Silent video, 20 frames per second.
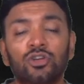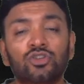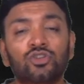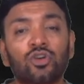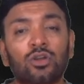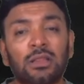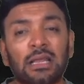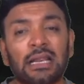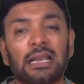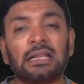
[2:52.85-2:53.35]

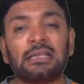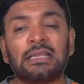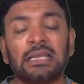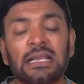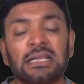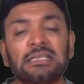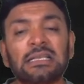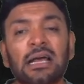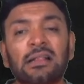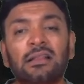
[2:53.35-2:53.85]
So
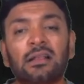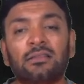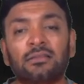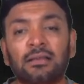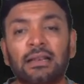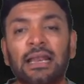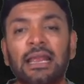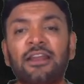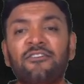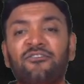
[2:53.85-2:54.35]
these are the
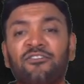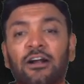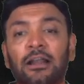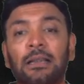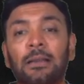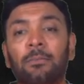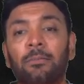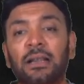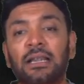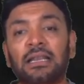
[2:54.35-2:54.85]
three
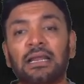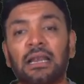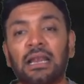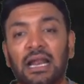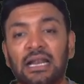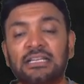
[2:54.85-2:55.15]
fundamental